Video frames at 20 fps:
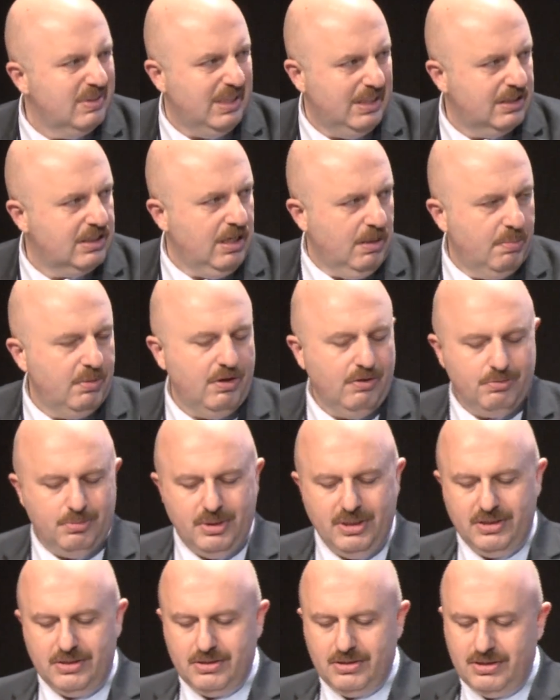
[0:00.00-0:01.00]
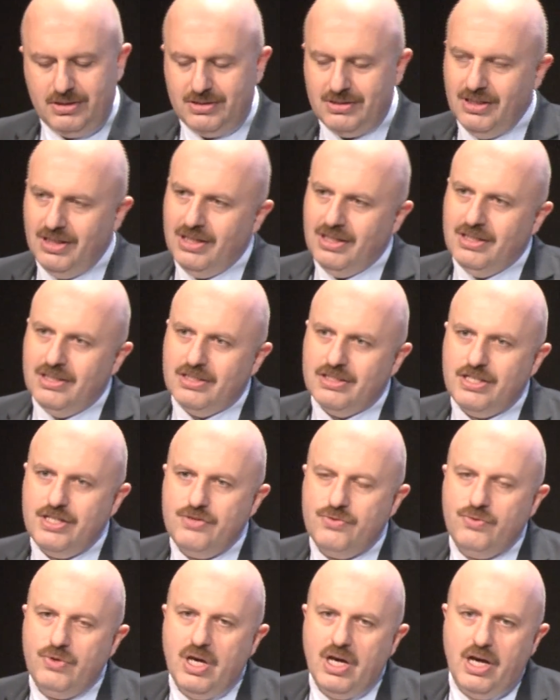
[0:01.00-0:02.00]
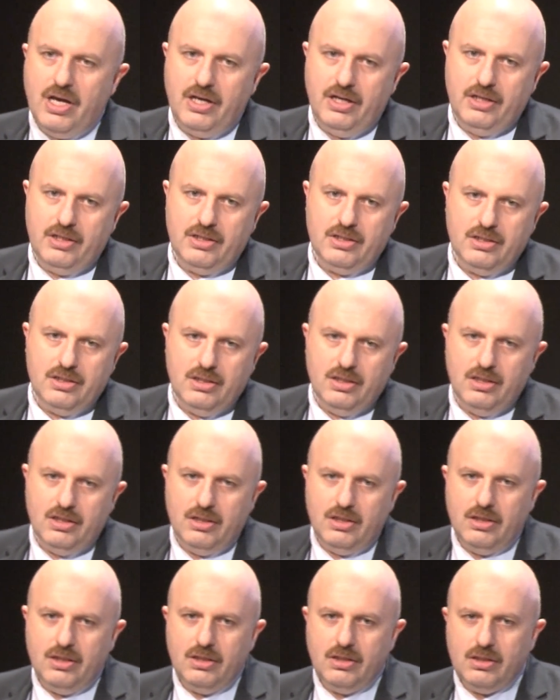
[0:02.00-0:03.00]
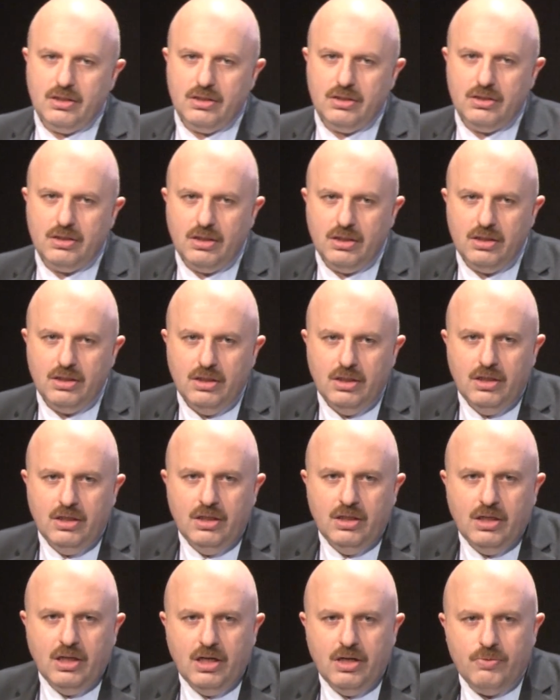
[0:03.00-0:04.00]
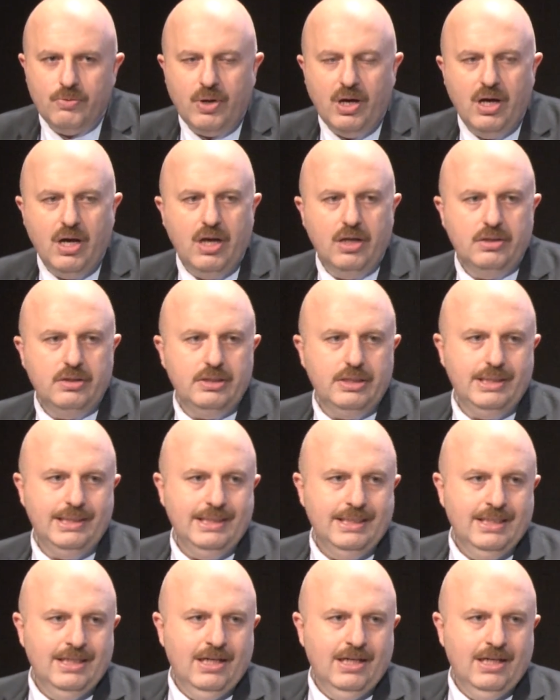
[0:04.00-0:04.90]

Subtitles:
Yes, a couple of minutes. Yes. Since we are in NYIT,